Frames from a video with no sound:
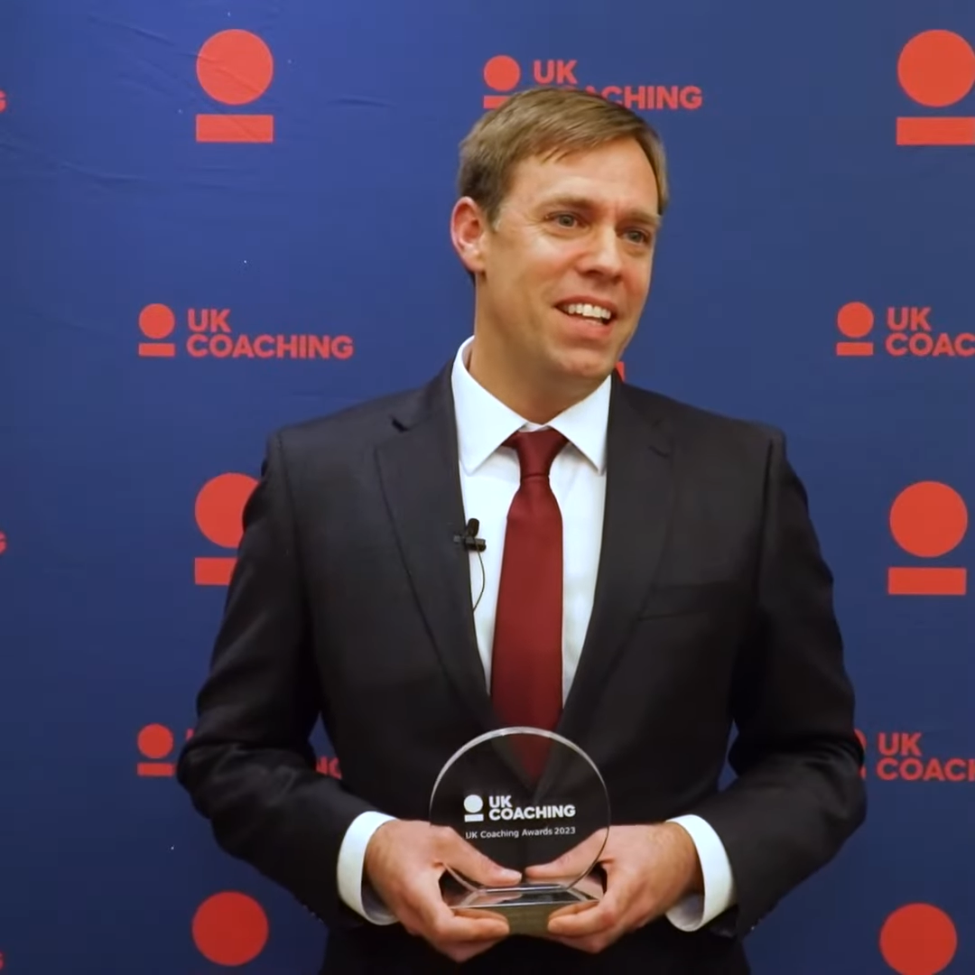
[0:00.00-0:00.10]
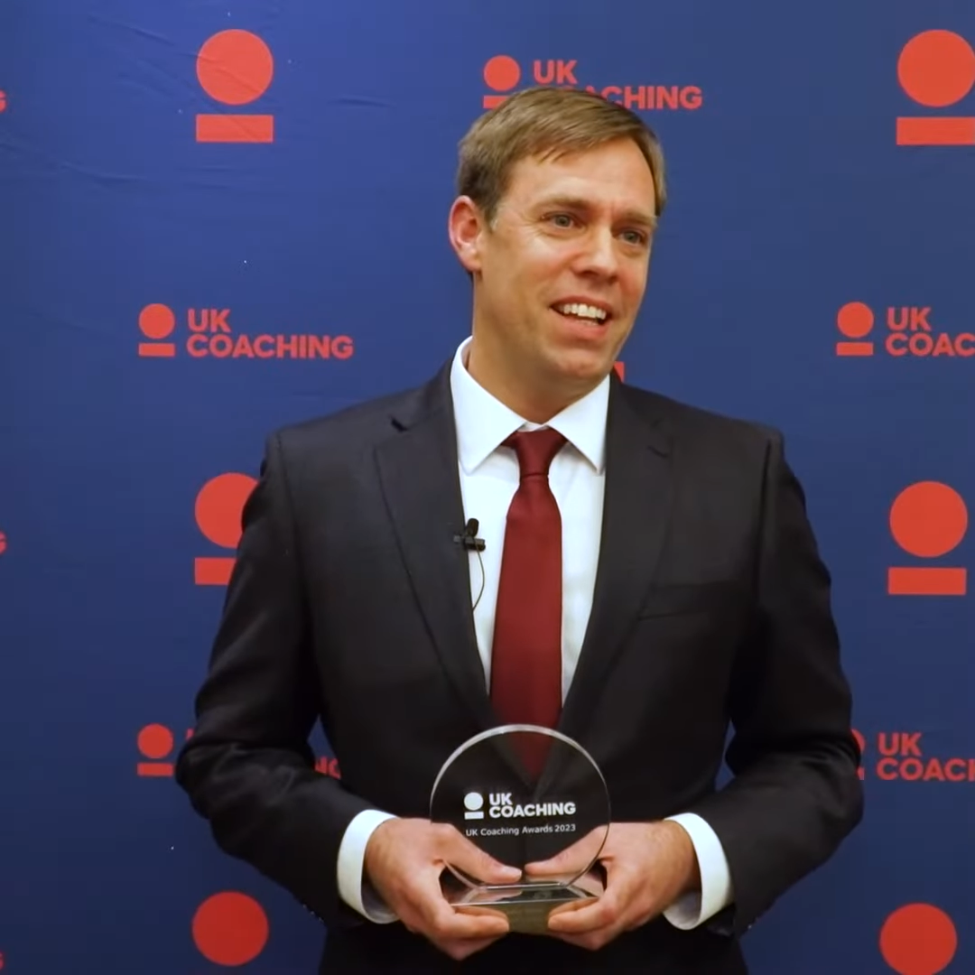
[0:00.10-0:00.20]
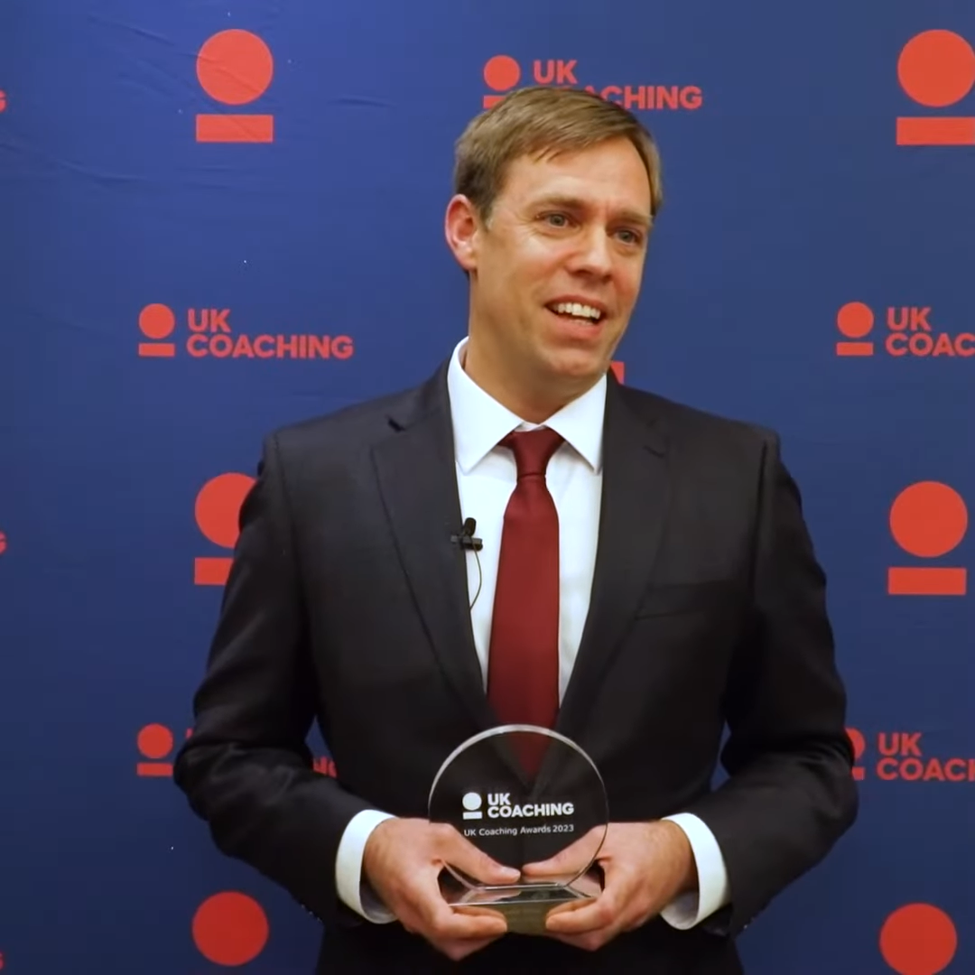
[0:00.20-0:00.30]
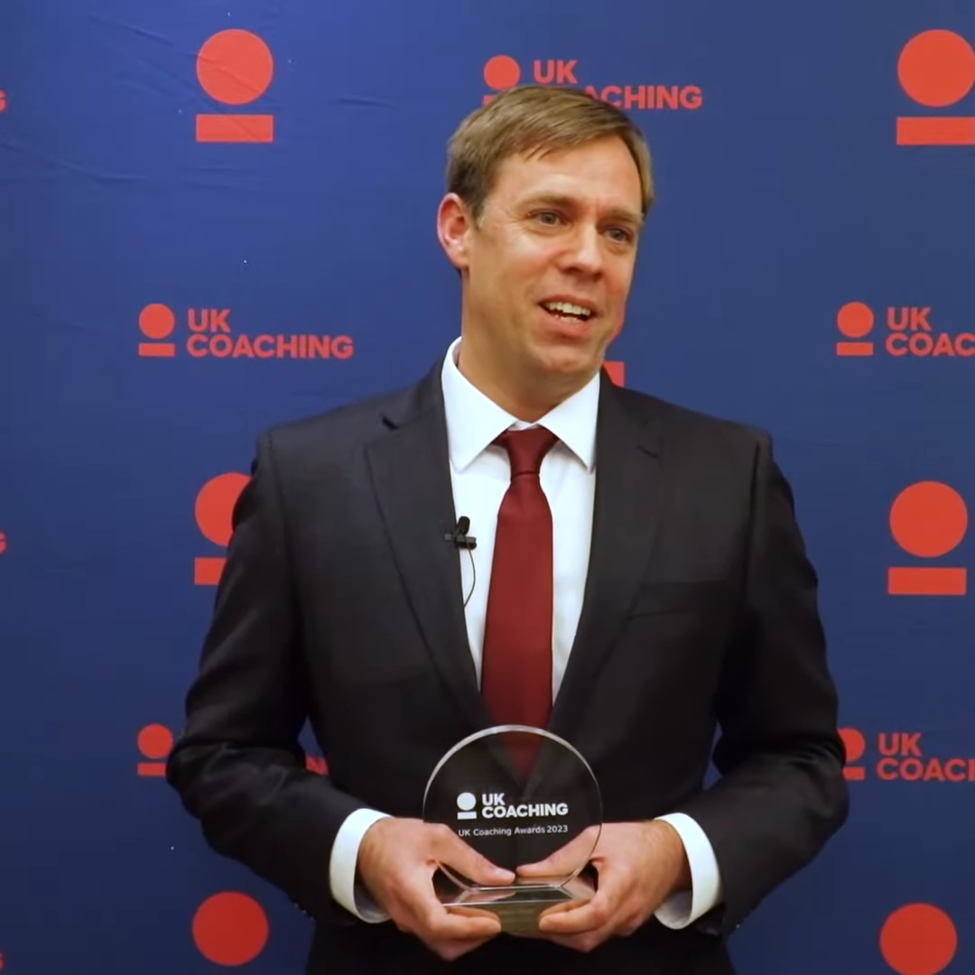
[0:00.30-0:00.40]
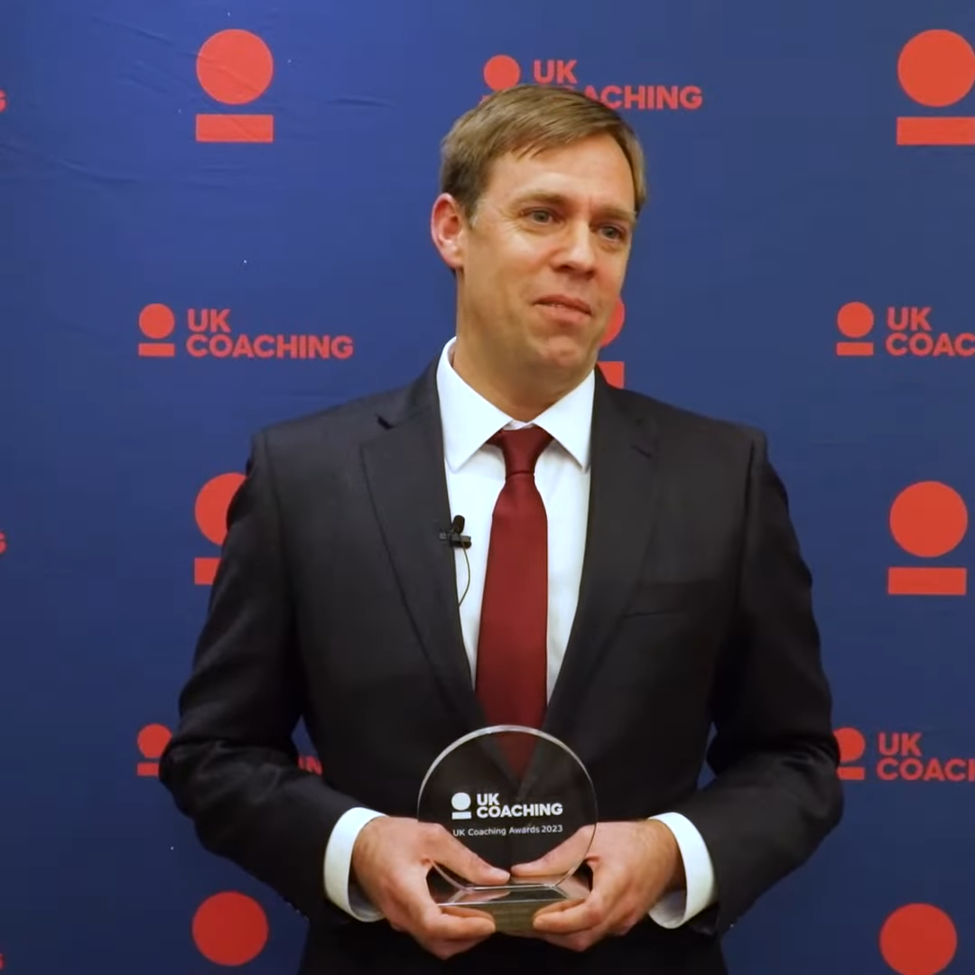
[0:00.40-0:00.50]

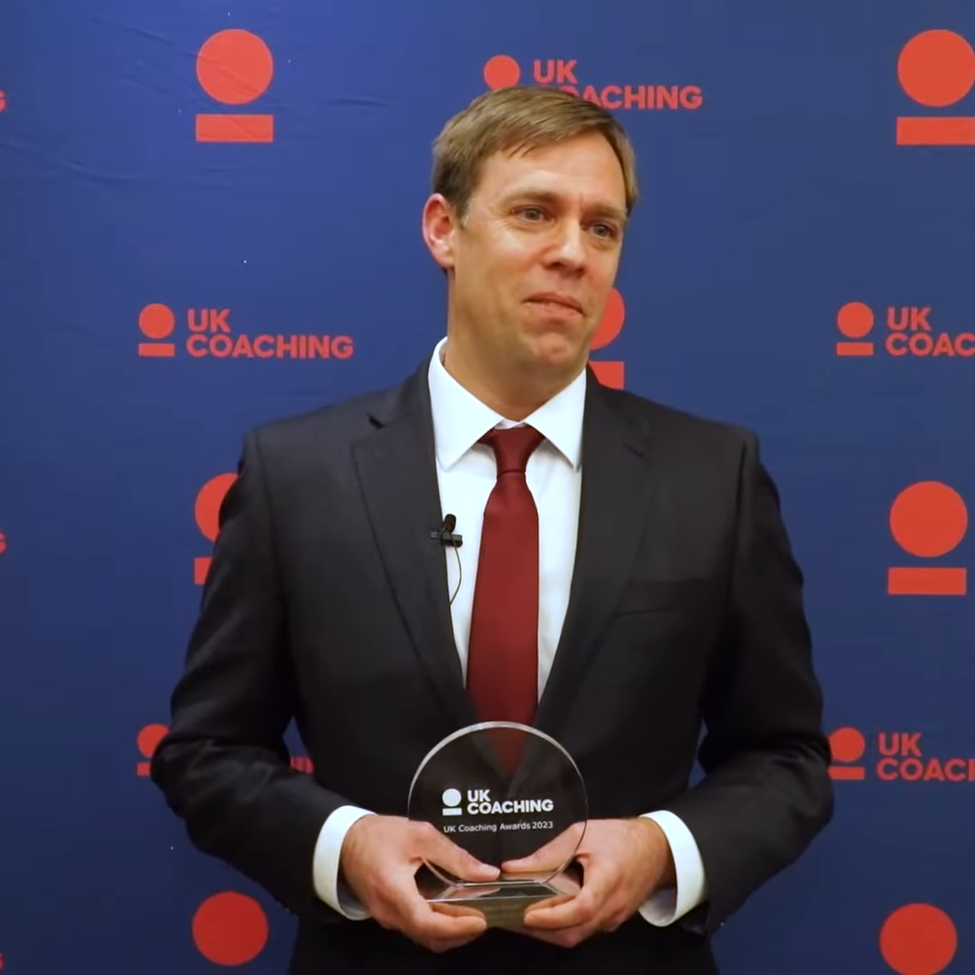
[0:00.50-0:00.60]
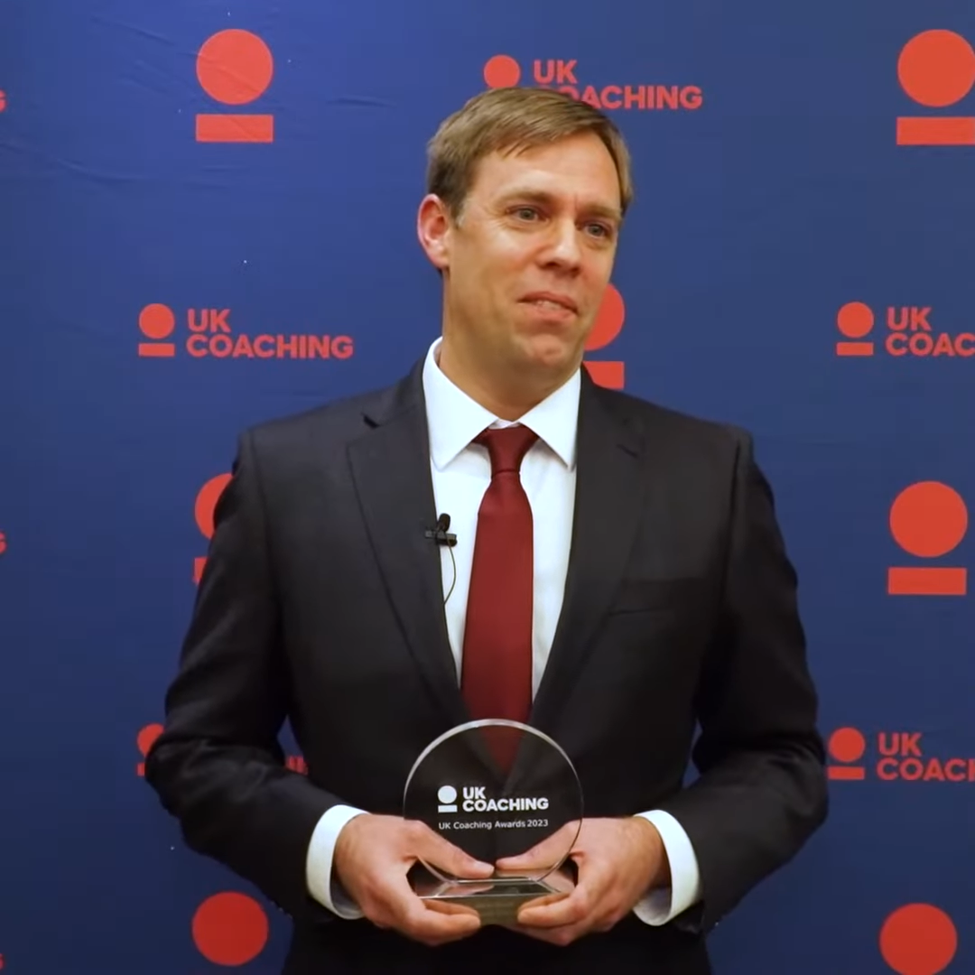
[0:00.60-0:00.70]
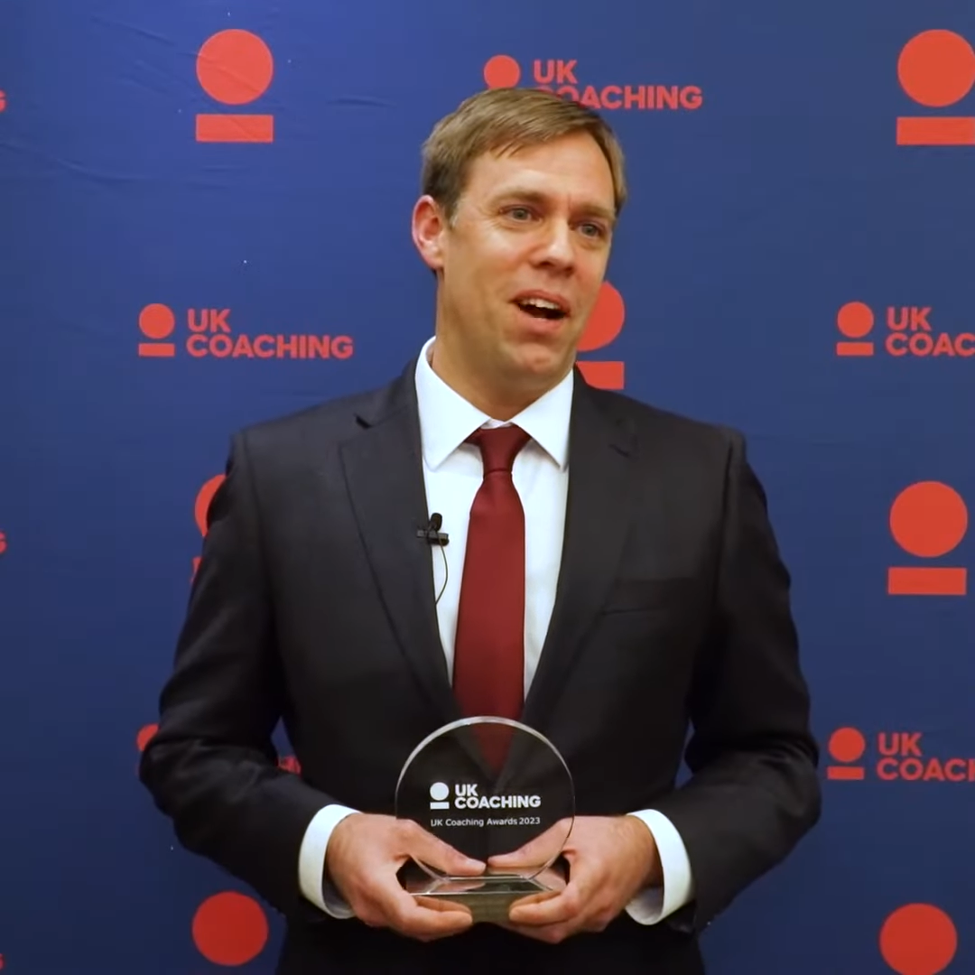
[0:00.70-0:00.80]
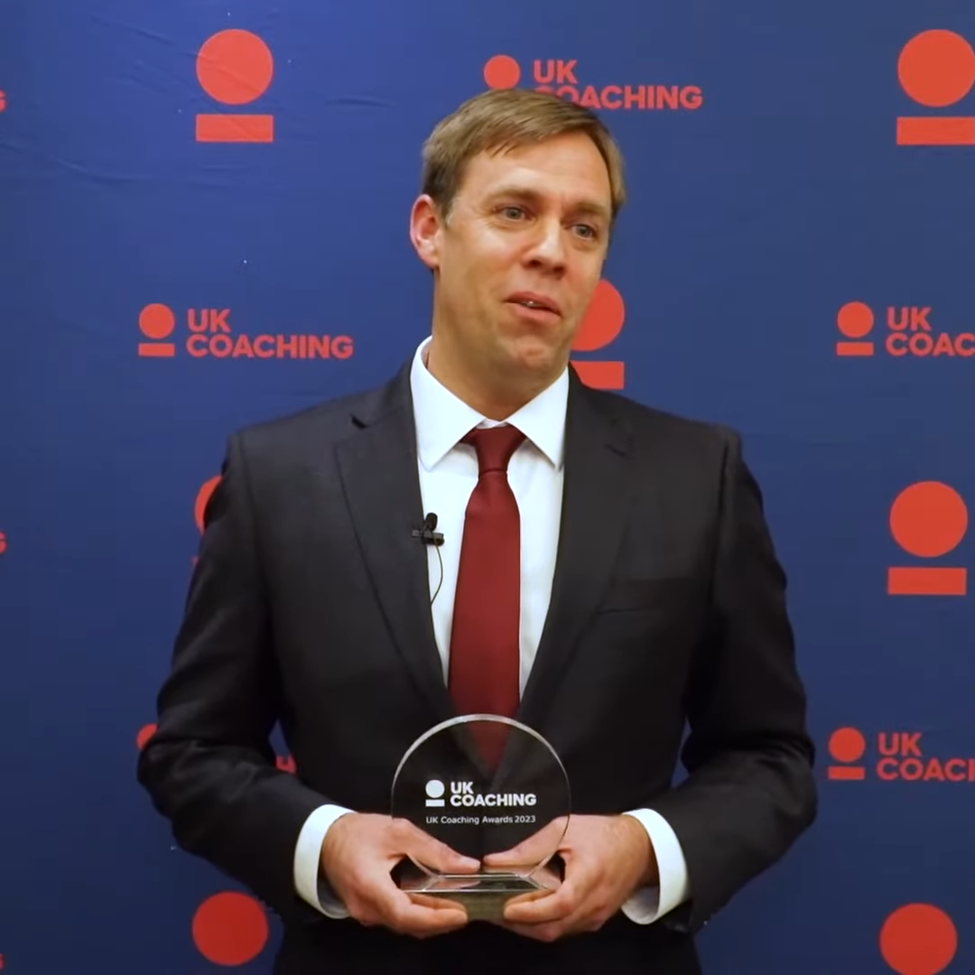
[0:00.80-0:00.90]
Um, I